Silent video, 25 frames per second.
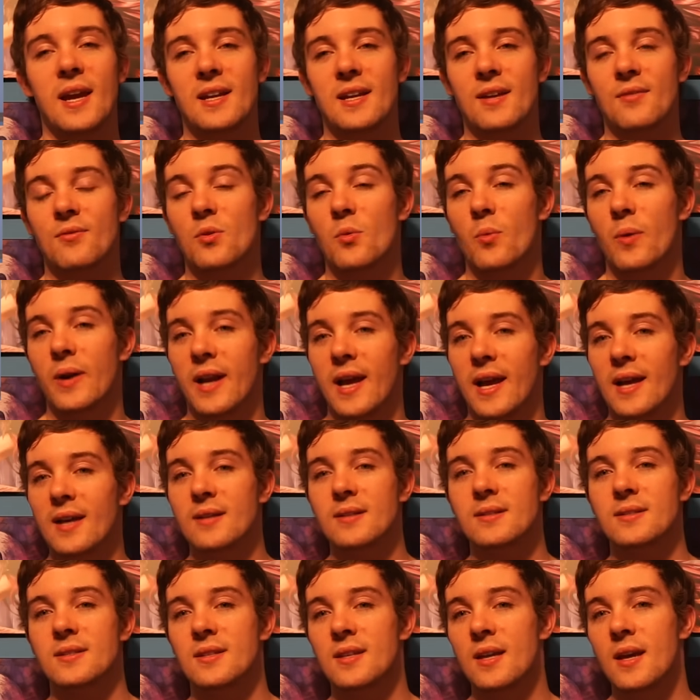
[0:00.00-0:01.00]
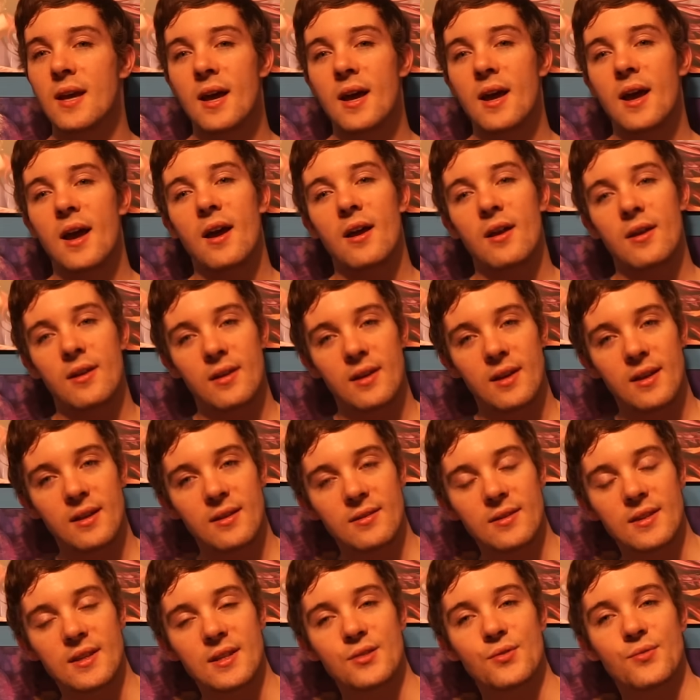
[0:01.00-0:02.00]
and everyone else
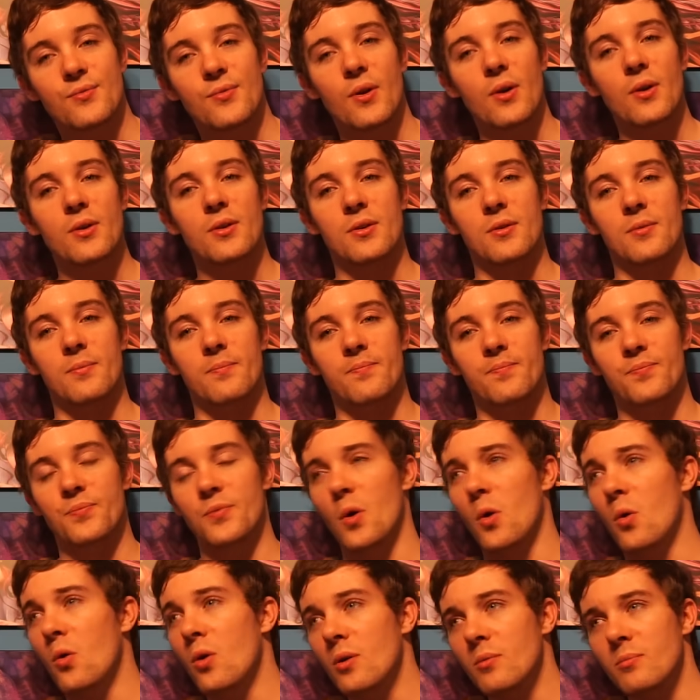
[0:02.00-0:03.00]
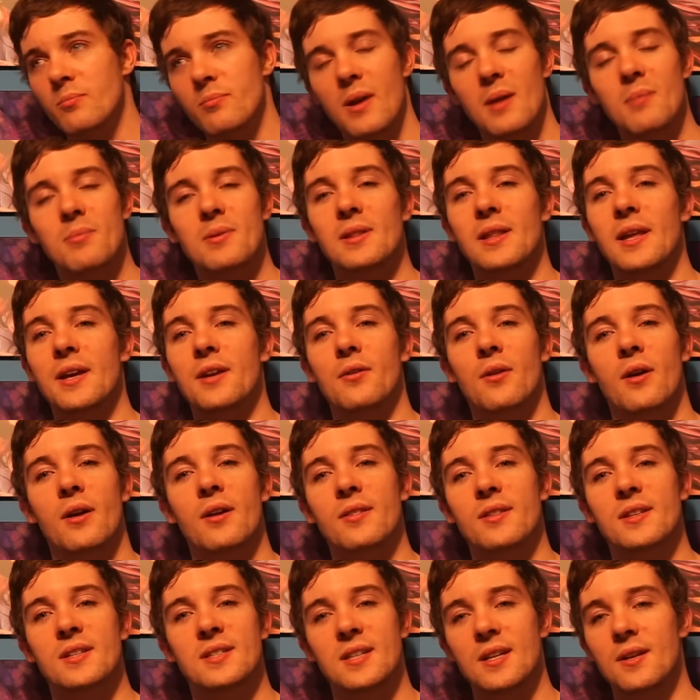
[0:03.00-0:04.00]
in this volume, or maybe later on
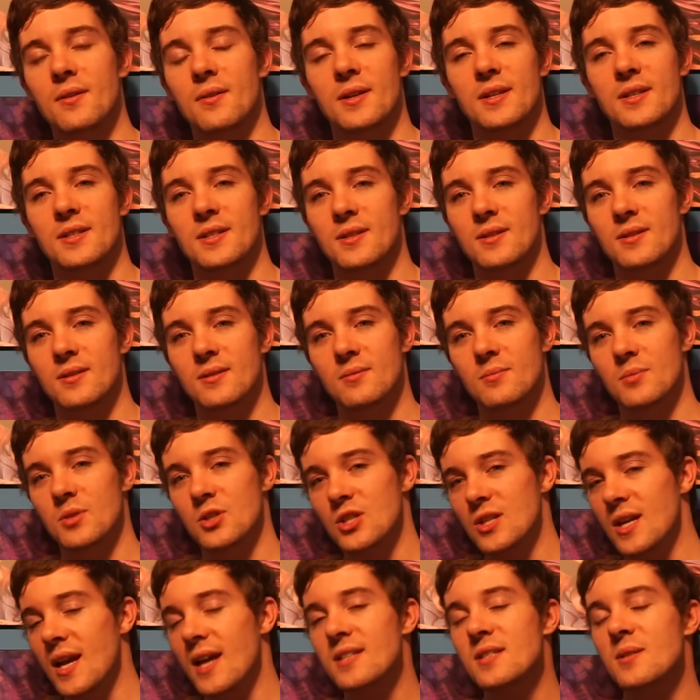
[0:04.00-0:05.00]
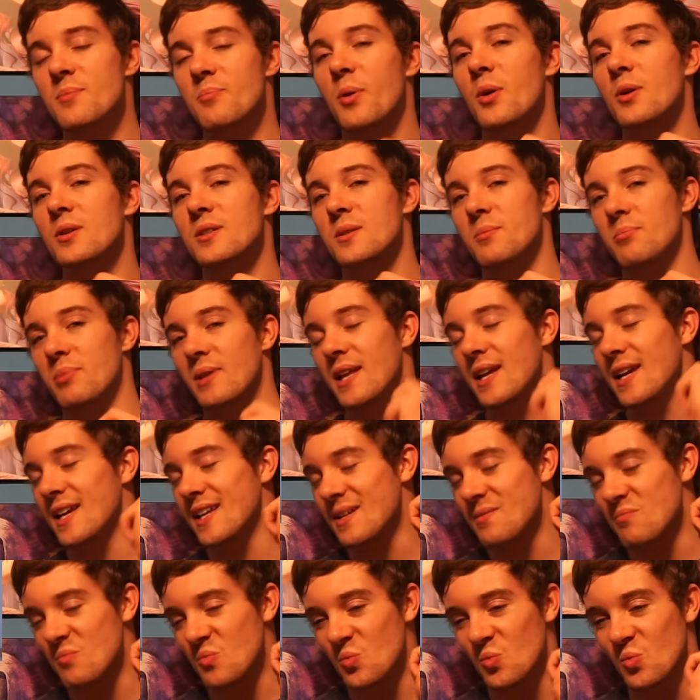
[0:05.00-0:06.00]
in the series. But she has a part to play,
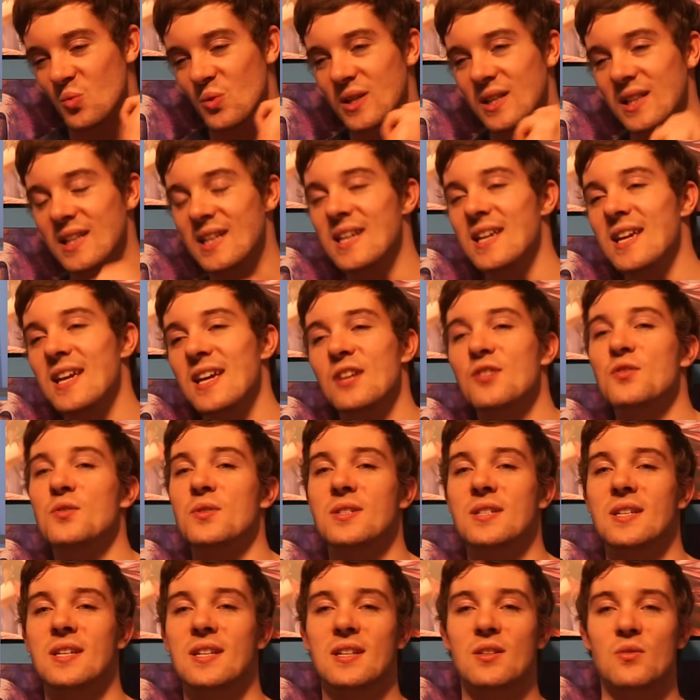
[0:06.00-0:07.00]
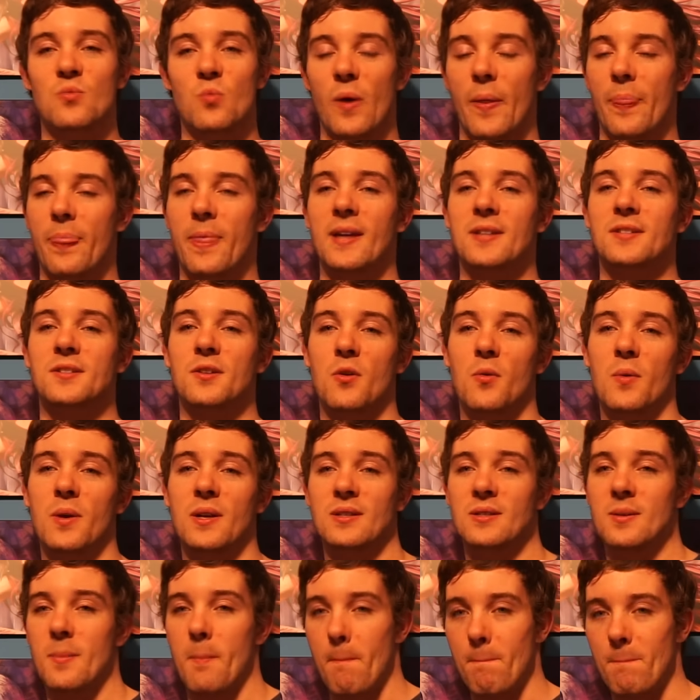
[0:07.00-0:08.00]
and I'm really interested in what that's
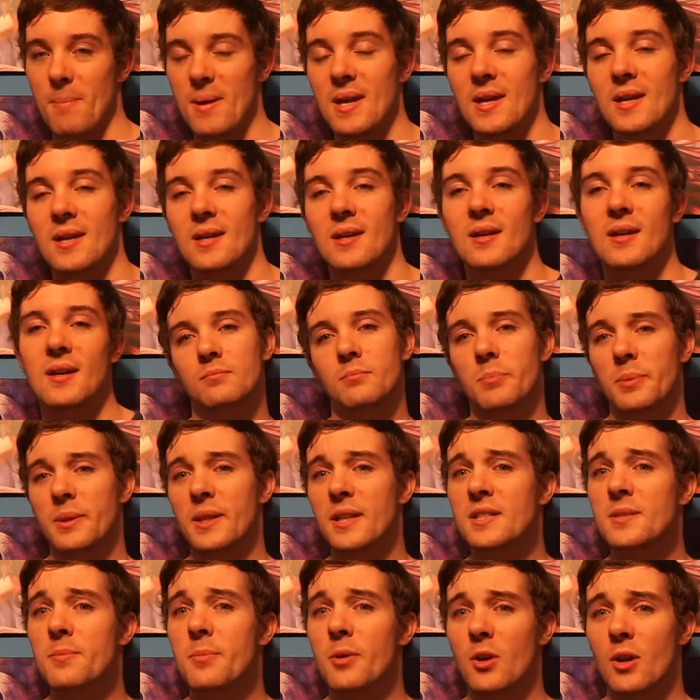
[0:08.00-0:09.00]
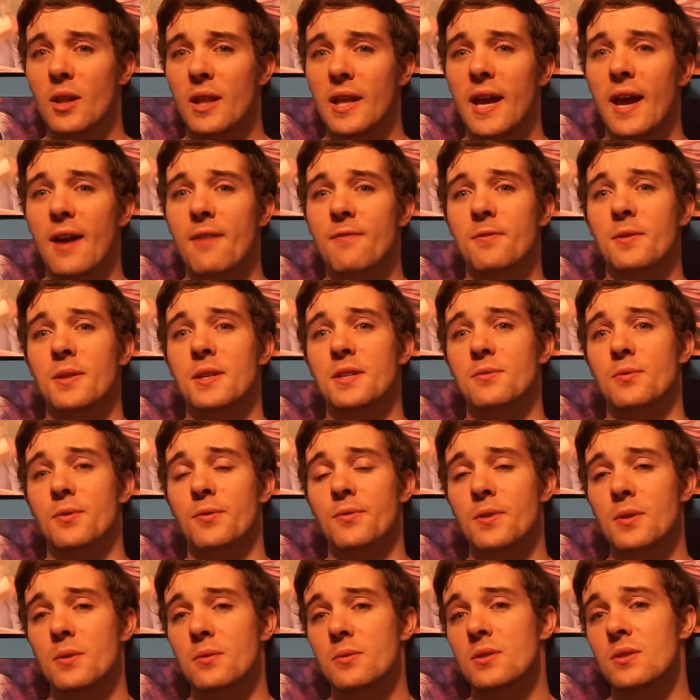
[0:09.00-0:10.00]
going to be. But that's about all I have for this
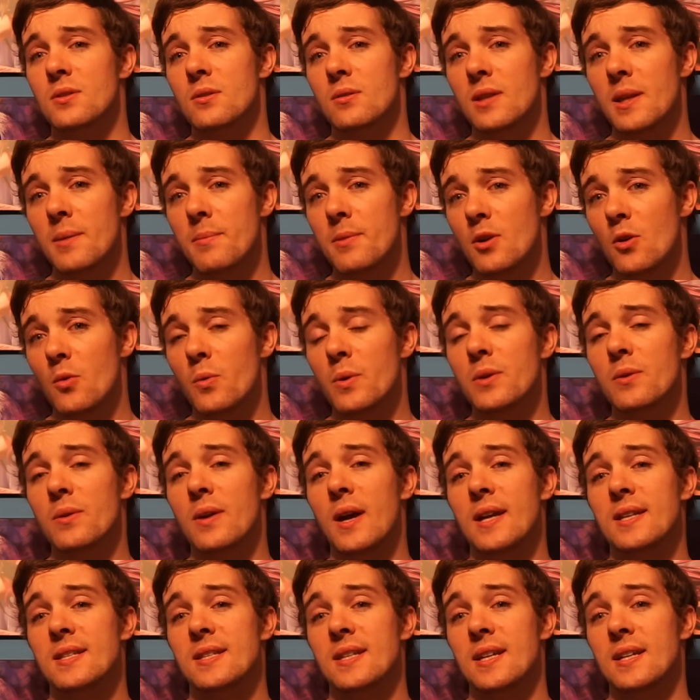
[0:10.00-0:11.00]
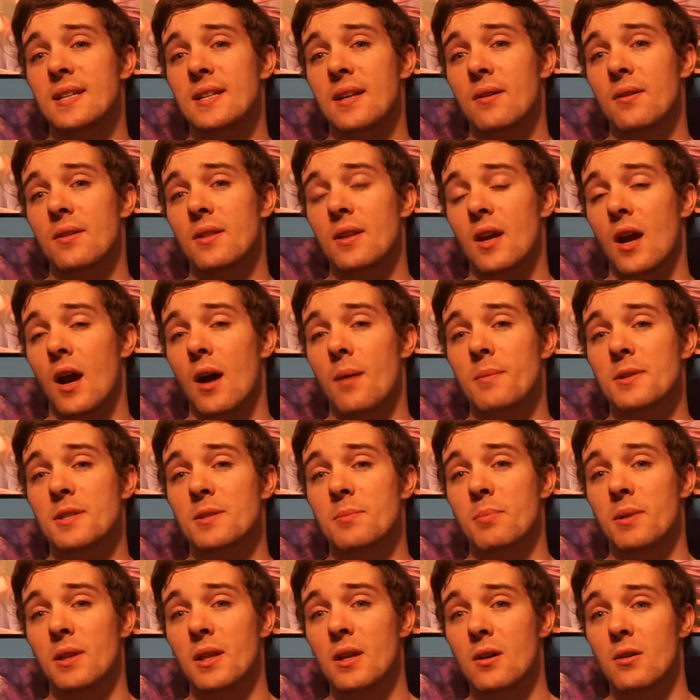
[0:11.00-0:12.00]
review, so let me know what you guys think down in the comments
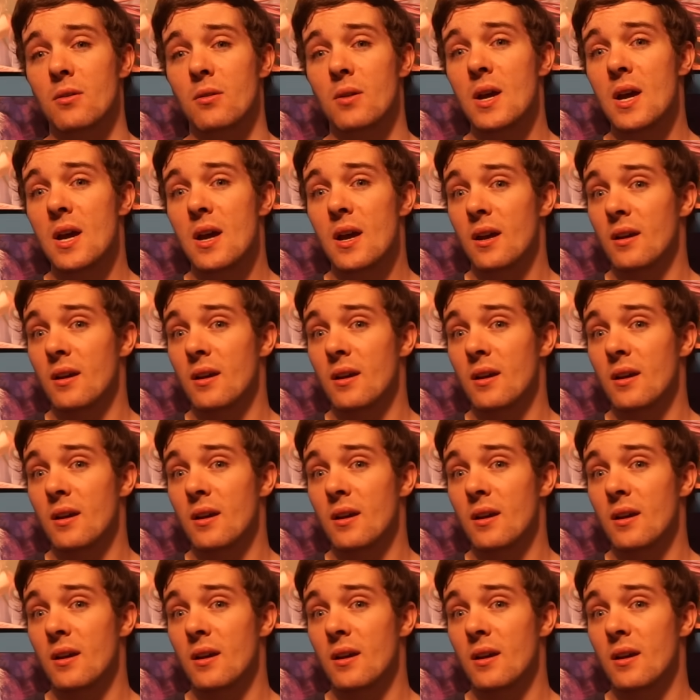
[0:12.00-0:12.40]
below.